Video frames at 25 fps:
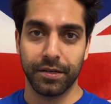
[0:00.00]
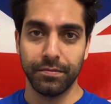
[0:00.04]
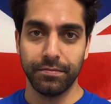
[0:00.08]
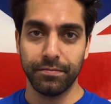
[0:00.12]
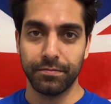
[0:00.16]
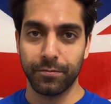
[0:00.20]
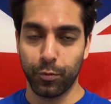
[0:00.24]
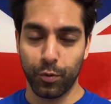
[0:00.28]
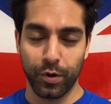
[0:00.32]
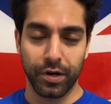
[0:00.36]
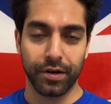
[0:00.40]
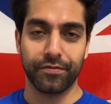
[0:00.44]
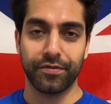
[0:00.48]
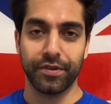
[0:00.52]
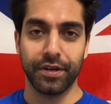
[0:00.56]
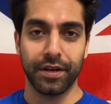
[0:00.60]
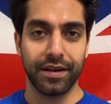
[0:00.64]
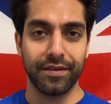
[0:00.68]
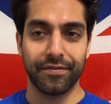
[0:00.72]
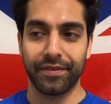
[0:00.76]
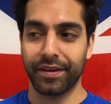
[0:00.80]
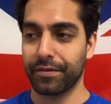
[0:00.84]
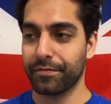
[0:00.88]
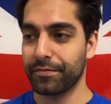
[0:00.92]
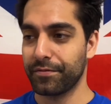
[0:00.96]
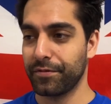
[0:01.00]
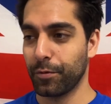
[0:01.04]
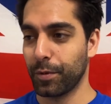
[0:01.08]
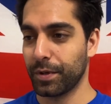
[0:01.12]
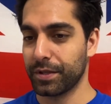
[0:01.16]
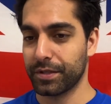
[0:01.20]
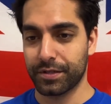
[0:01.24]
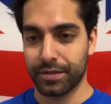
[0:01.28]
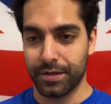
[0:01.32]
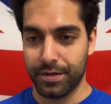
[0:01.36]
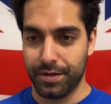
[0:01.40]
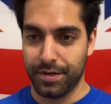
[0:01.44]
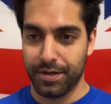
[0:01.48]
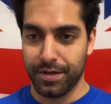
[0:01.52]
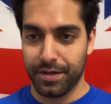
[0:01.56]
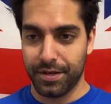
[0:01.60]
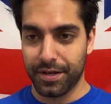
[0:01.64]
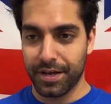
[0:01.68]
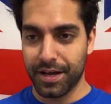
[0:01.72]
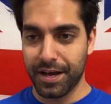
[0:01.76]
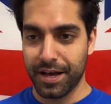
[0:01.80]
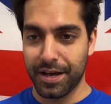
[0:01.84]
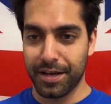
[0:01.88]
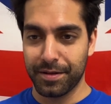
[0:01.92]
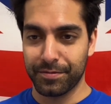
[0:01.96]
Work for your living for once.
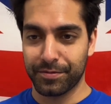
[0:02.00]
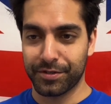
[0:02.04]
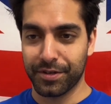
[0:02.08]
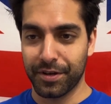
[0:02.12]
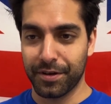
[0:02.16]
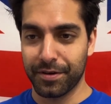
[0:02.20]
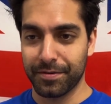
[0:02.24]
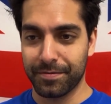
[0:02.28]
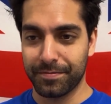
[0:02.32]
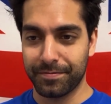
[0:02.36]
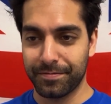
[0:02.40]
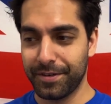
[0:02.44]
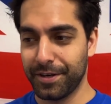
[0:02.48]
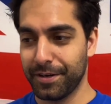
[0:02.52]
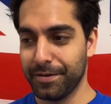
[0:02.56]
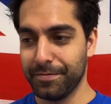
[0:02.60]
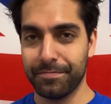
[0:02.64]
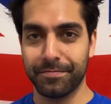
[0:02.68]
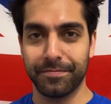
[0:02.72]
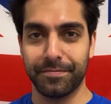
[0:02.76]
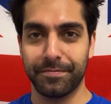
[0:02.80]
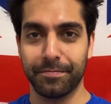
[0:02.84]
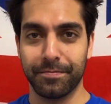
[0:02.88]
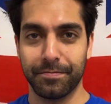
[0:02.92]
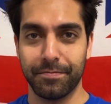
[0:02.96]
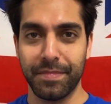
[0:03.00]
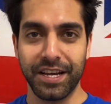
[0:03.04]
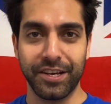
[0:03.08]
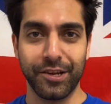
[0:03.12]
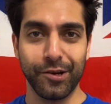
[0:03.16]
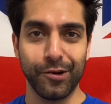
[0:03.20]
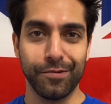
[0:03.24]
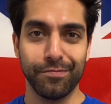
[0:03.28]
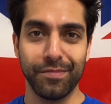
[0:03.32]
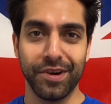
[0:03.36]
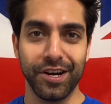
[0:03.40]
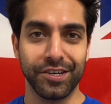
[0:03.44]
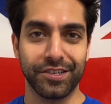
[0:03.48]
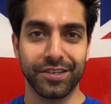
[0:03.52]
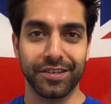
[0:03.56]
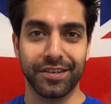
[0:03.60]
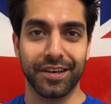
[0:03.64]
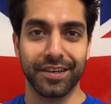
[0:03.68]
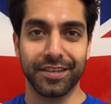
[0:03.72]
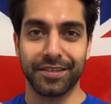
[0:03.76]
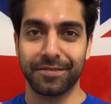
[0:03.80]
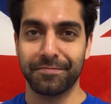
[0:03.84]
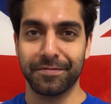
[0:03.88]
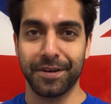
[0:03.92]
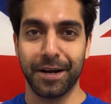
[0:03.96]
Make your own
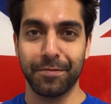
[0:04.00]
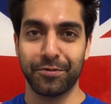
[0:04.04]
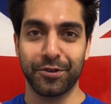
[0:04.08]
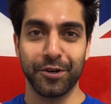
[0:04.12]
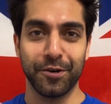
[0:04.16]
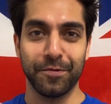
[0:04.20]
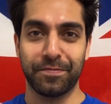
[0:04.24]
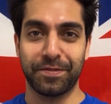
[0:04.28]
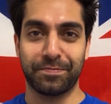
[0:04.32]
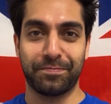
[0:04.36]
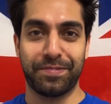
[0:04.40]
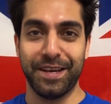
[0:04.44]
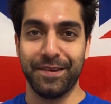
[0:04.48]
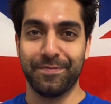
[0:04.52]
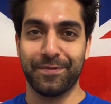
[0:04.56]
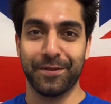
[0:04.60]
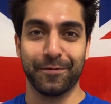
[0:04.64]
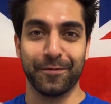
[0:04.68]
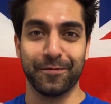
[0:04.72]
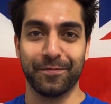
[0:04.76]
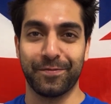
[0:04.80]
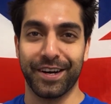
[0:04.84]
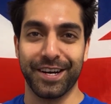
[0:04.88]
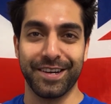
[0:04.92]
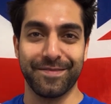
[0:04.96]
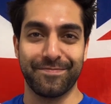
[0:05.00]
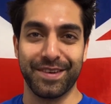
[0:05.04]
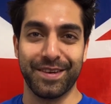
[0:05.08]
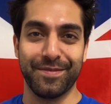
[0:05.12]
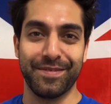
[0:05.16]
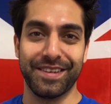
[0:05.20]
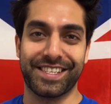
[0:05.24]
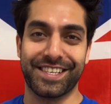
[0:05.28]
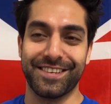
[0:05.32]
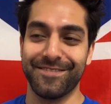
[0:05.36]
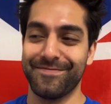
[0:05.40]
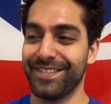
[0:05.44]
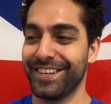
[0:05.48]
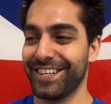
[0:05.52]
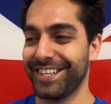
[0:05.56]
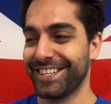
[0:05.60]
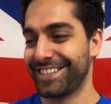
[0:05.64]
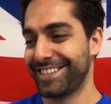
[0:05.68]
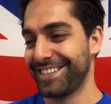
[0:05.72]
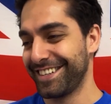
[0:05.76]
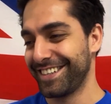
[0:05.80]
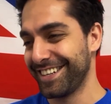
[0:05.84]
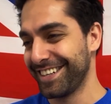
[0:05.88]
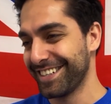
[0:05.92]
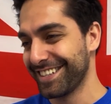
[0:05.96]
merchandise. I'm sure people will buy BBC
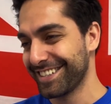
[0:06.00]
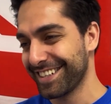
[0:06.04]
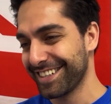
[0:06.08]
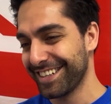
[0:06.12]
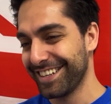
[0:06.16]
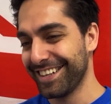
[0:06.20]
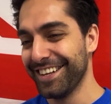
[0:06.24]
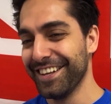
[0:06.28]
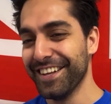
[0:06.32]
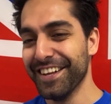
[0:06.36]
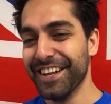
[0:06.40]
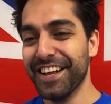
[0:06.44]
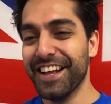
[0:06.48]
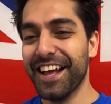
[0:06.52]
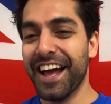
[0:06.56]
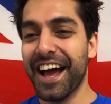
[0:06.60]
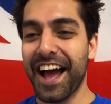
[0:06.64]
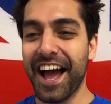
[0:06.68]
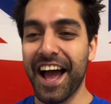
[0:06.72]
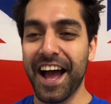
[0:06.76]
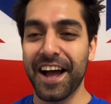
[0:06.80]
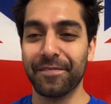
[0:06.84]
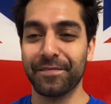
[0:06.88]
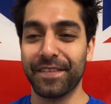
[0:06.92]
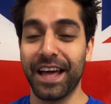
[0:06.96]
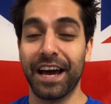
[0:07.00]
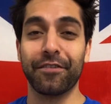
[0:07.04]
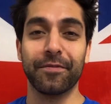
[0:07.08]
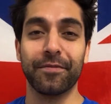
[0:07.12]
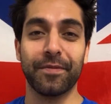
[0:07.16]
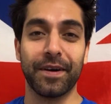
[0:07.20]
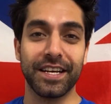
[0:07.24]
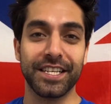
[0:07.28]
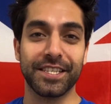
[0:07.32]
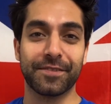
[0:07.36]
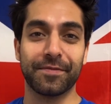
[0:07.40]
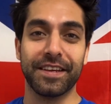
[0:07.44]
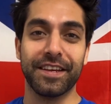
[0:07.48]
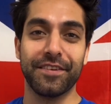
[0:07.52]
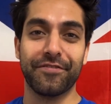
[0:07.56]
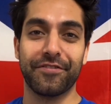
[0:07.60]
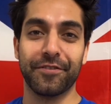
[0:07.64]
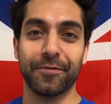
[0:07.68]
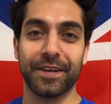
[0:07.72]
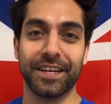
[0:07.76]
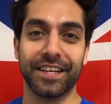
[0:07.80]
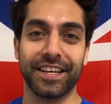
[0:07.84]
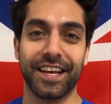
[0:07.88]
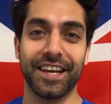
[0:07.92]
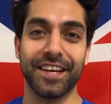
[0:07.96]
merchandise. That reminds me, if you
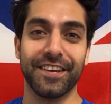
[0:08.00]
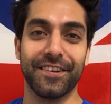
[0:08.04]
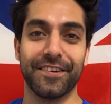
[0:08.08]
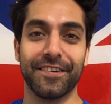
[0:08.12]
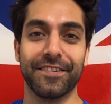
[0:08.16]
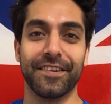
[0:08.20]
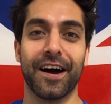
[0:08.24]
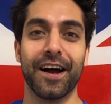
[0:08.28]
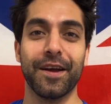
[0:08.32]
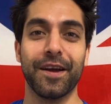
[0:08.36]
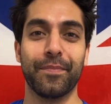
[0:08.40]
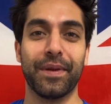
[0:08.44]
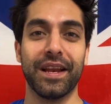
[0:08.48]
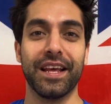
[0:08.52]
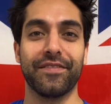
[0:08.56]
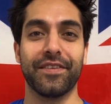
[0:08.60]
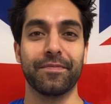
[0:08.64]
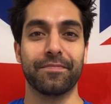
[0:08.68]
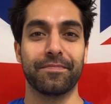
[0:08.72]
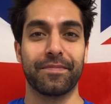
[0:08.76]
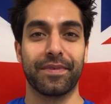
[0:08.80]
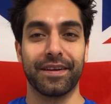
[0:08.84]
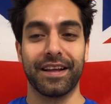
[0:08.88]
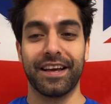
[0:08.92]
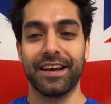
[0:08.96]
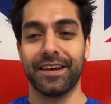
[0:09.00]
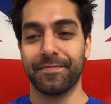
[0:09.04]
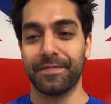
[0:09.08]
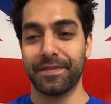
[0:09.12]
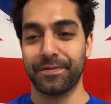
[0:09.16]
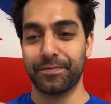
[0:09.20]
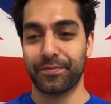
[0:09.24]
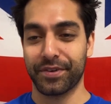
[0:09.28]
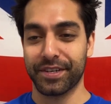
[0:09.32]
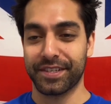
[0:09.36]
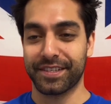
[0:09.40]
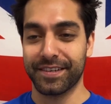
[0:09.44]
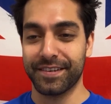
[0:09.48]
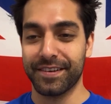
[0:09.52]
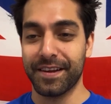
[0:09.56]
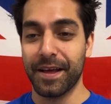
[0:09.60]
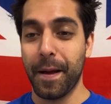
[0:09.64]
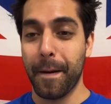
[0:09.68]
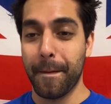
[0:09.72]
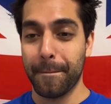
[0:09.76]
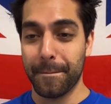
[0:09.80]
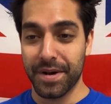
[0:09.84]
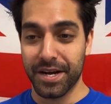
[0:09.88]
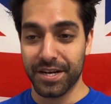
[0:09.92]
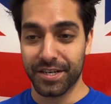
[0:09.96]
want to get your own I Believe in Britain
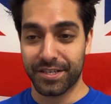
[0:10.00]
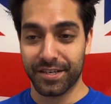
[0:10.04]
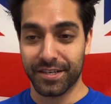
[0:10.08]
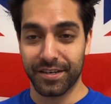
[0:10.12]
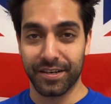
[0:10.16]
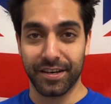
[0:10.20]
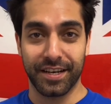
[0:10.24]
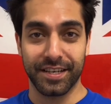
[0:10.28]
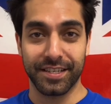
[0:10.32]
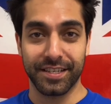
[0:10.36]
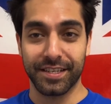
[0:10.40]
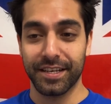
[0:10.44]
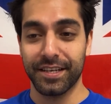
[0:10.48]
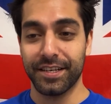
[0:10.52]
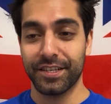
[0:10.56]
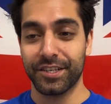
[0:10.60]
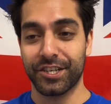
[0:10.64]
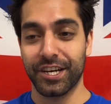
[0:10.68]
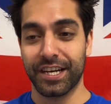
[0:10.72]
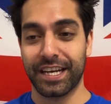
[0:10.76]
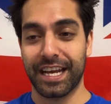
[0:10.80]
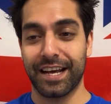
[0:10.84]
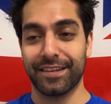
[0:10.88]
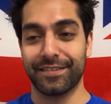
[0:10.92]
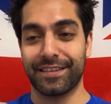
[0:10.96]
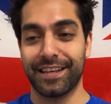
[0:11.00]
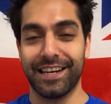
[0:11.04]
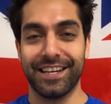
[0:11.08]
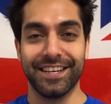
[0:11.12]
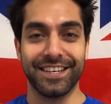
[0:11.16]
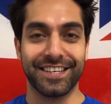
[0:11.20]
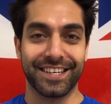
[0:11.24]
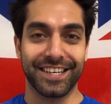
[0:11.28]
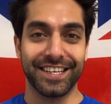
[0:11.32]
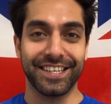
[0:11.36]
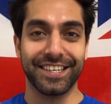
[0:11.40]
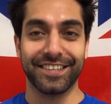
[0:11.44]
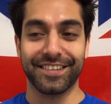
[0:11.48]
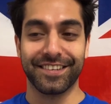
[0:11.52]
merchandise, check out the link in the